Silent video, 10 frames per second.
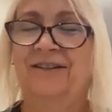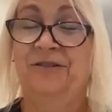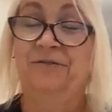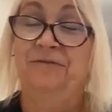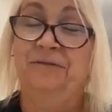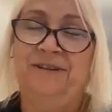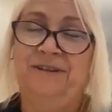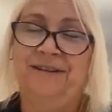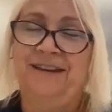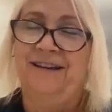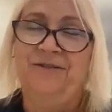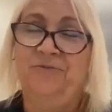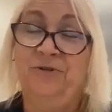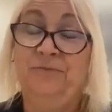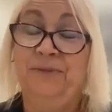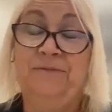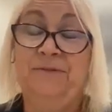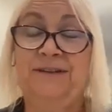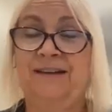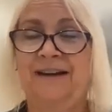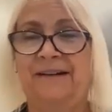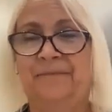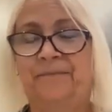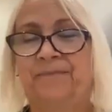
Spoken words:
that you wouldn't be able to get